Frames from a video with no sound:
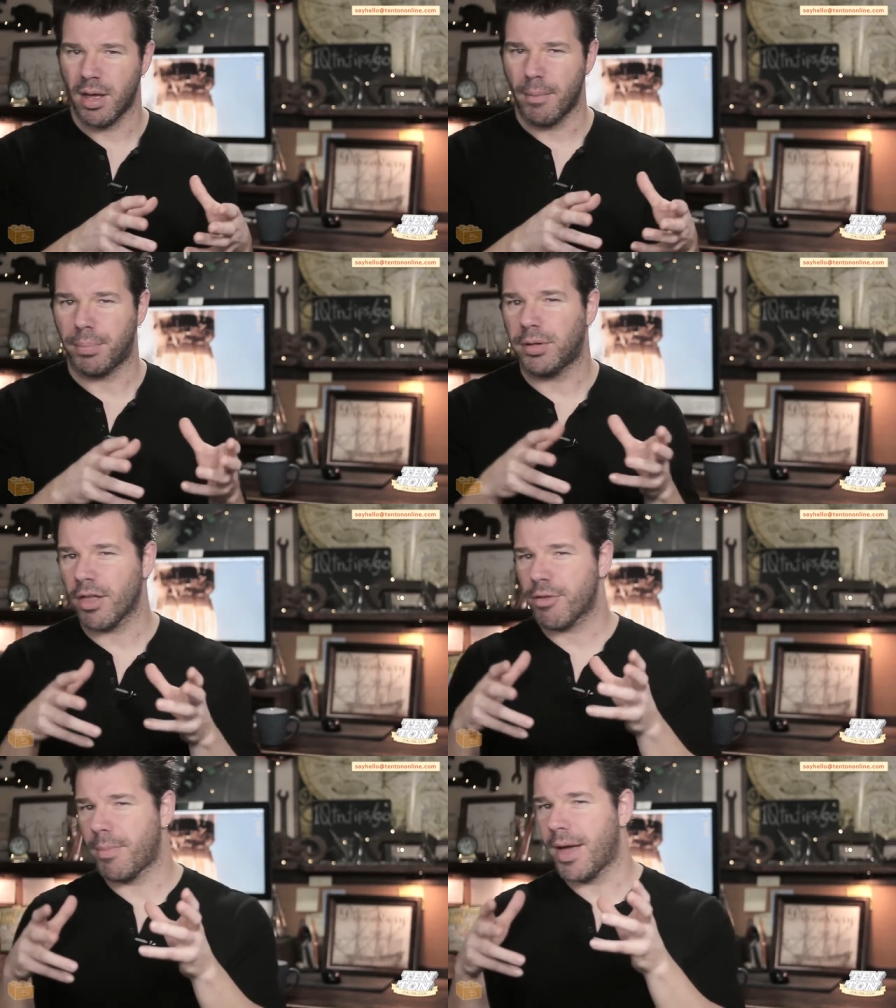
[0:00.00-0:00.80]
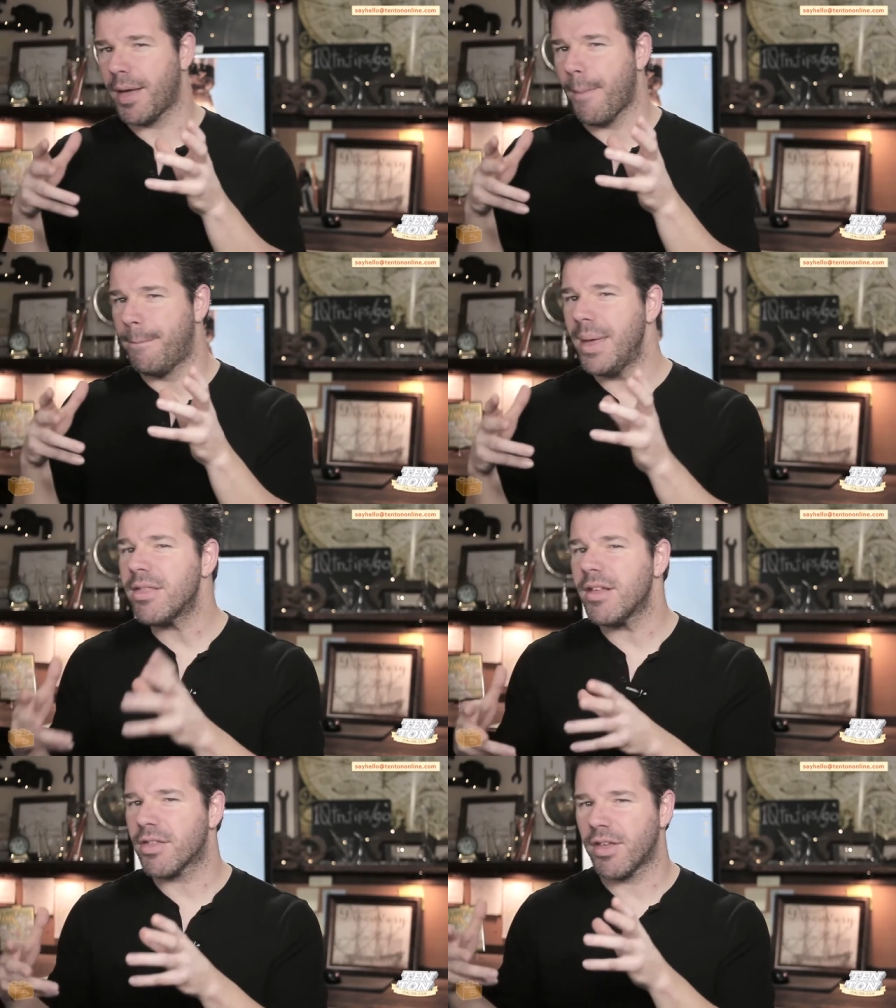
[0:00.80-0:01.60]
plus my
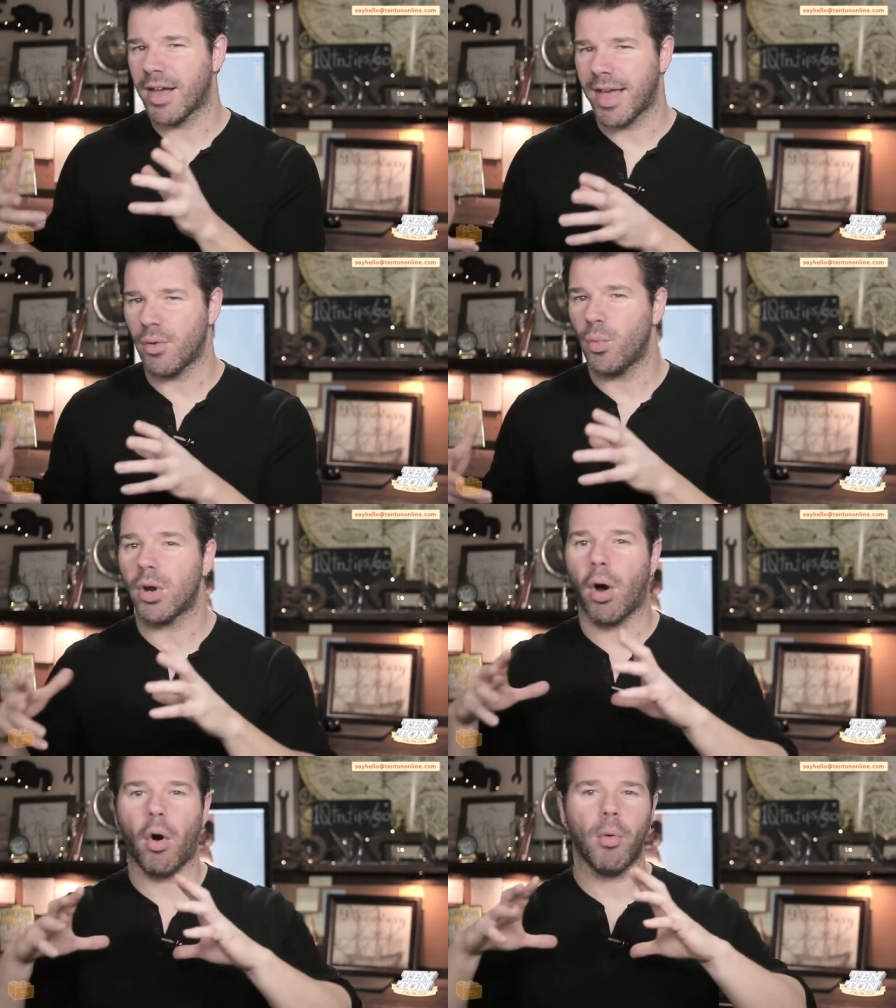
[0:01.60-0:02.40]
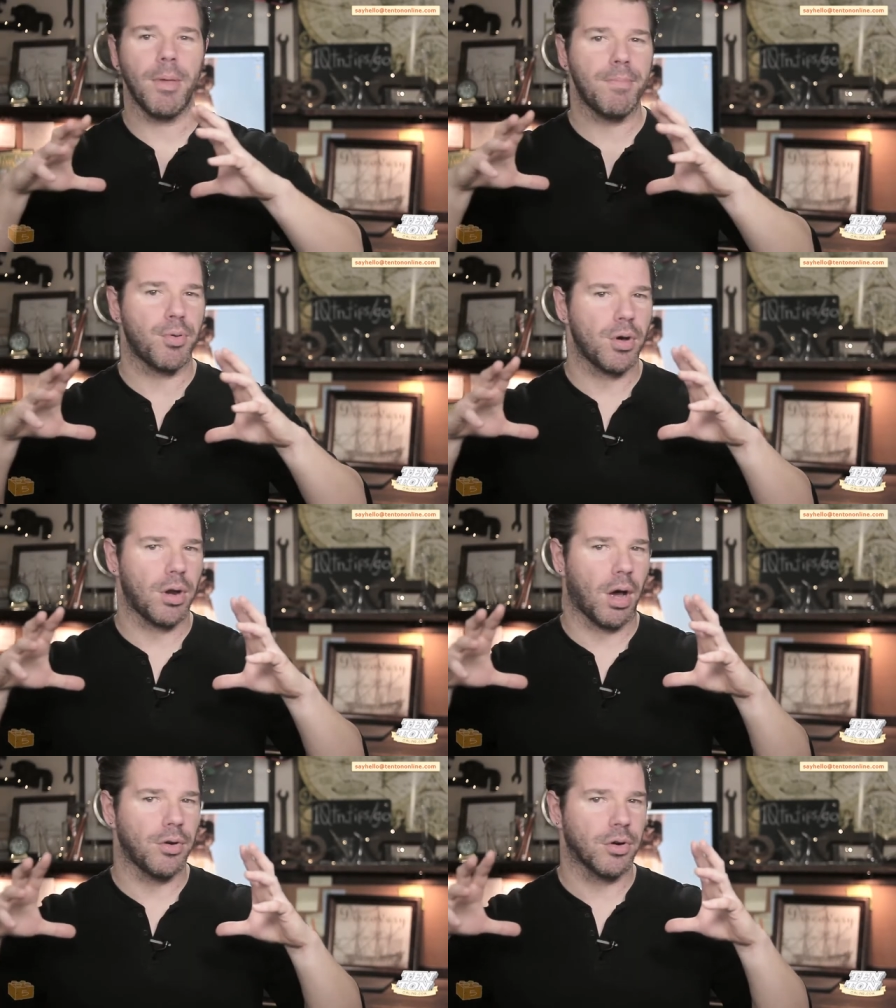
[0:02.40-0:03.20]
business account would all be
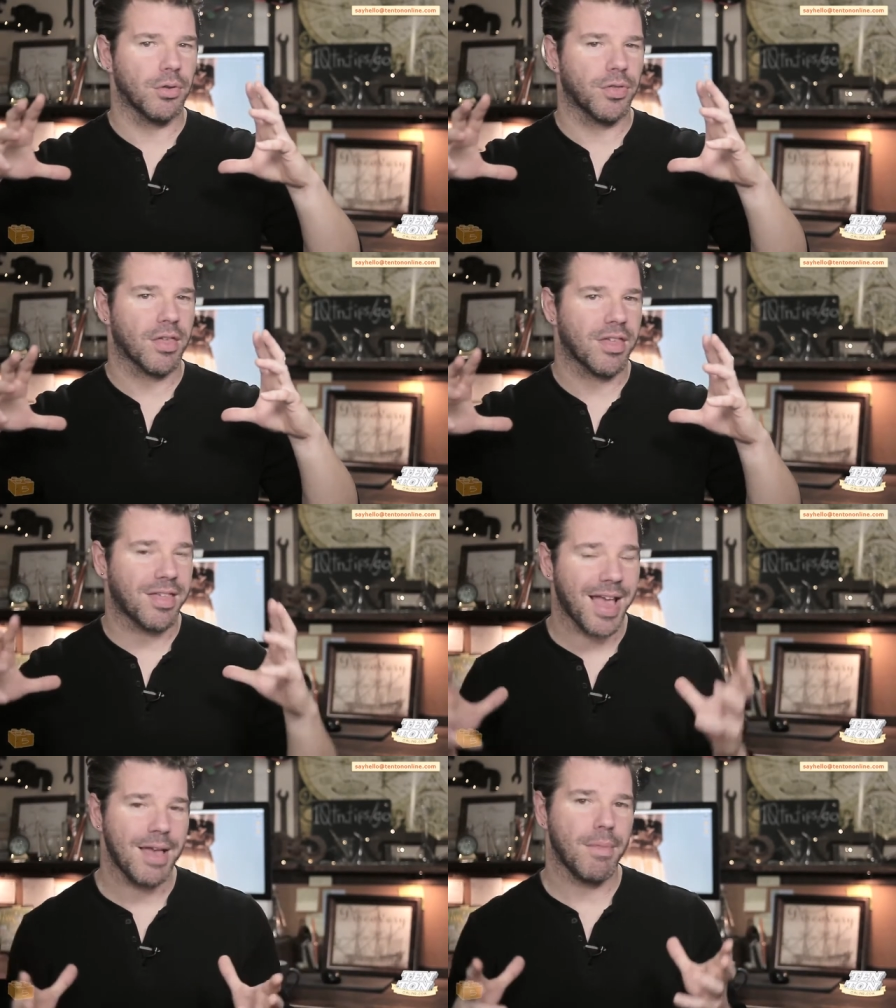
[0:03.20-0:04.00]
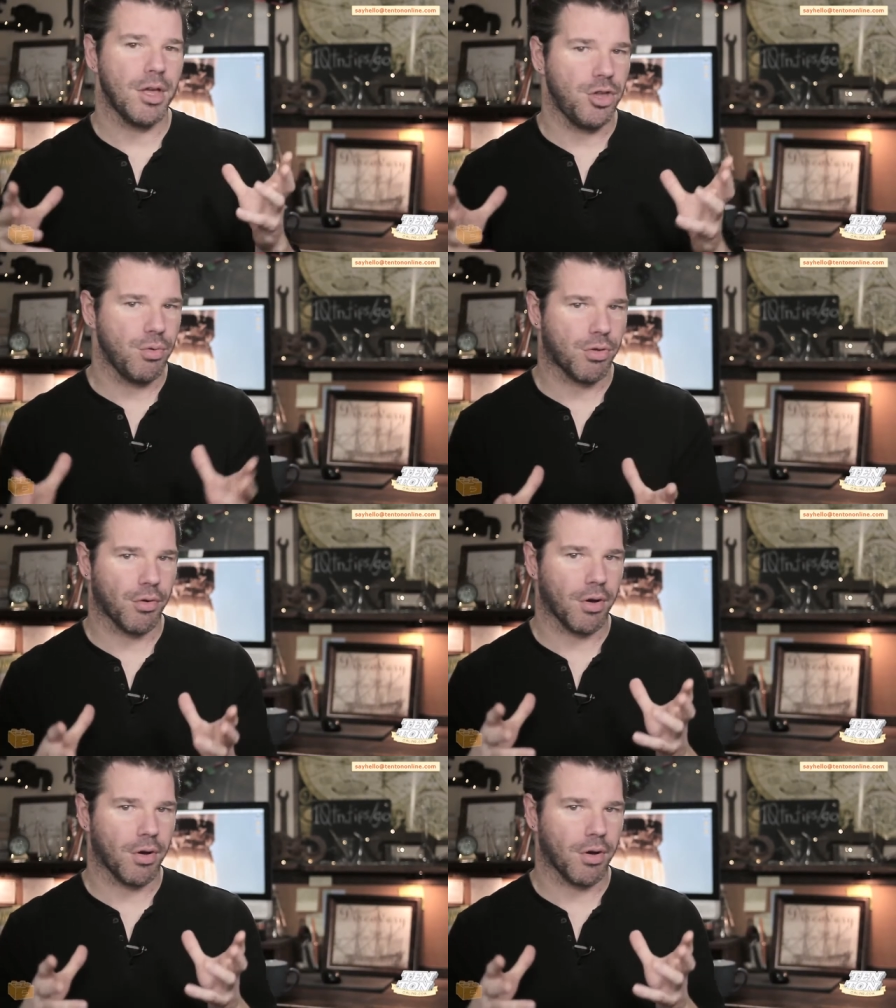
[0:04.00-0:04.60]
put under the same user